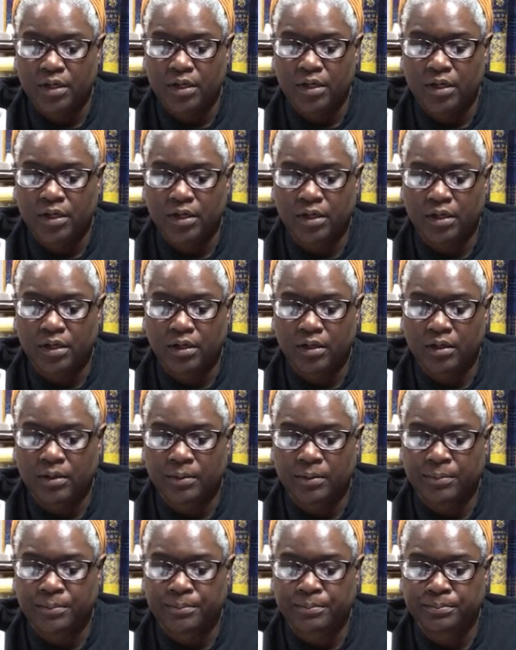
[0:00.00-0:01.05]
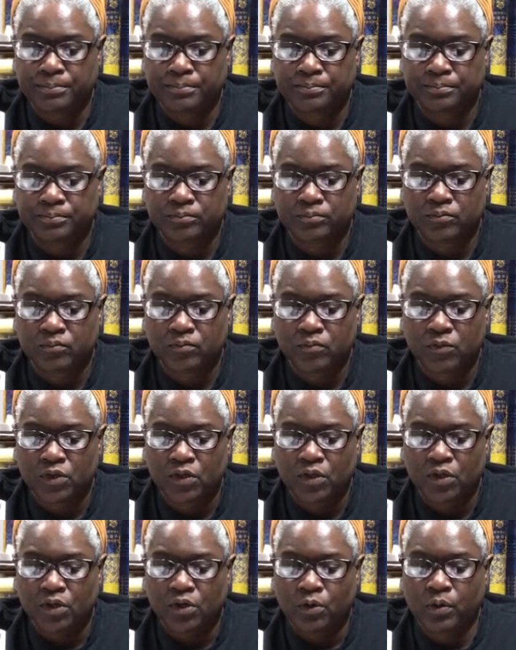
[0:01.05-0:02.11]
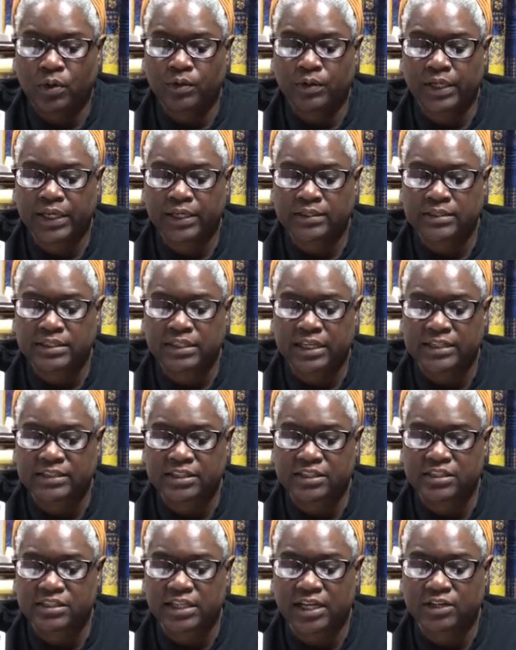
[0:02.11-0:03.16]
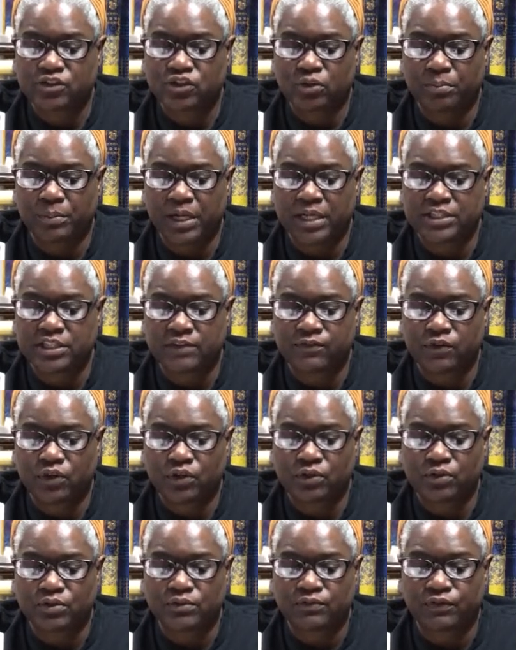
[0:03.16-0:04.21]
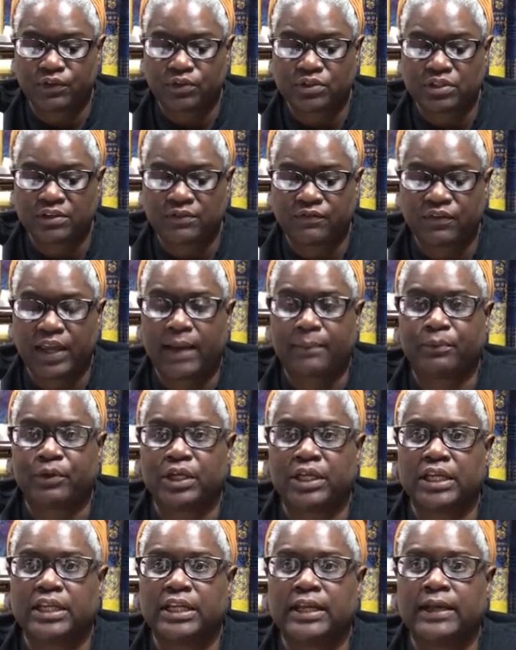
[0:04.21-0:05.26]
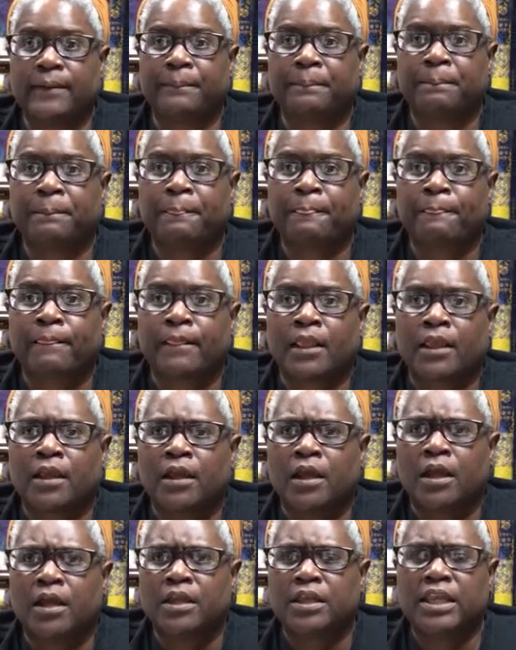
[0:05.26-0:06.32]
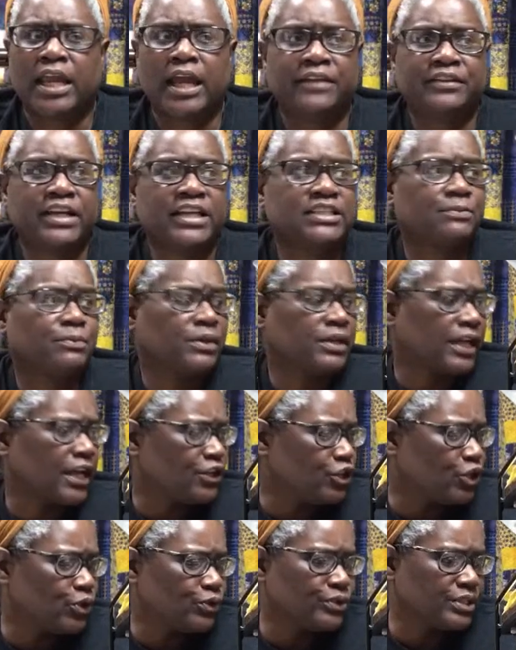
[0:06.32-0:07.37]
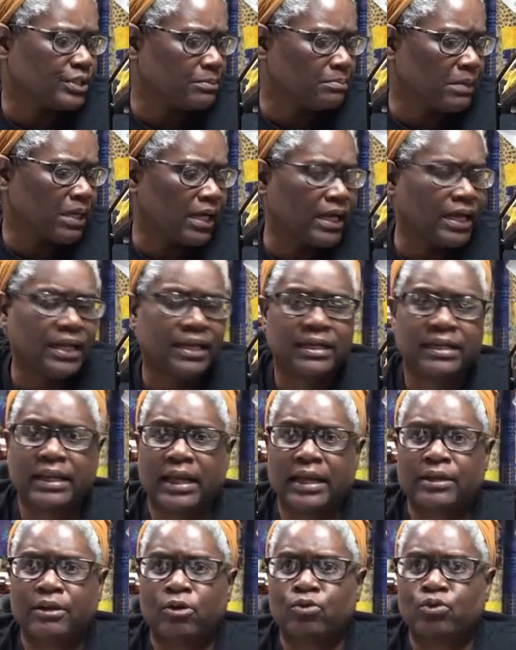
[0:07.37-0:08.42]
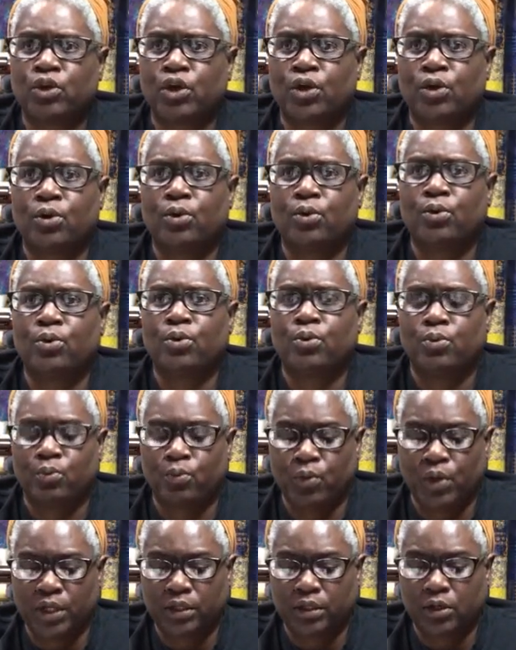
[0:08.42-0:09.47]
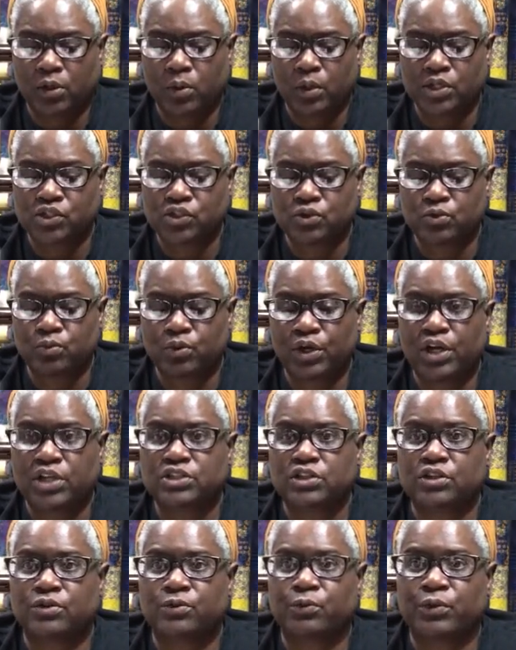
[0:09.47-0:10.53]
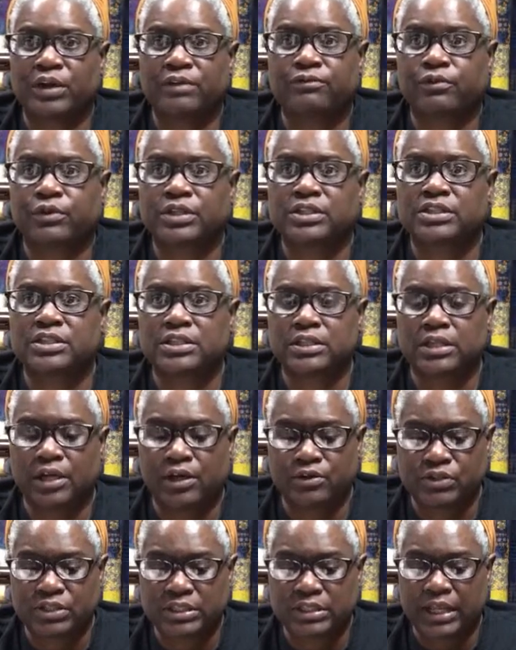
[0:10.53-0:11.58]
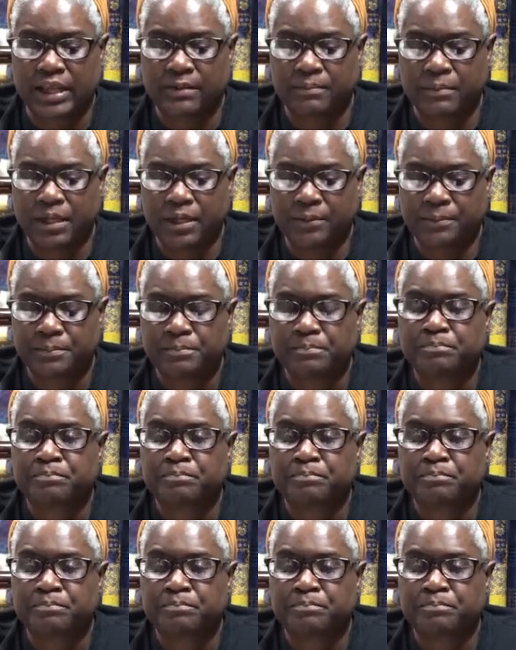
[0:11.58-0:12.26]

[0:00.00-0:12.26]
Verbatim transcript: um. Cool says, it's not too much if you use Filti fabric in them. Yeah, that's what I used in mine. I don't know what the question was or the reference to her statement,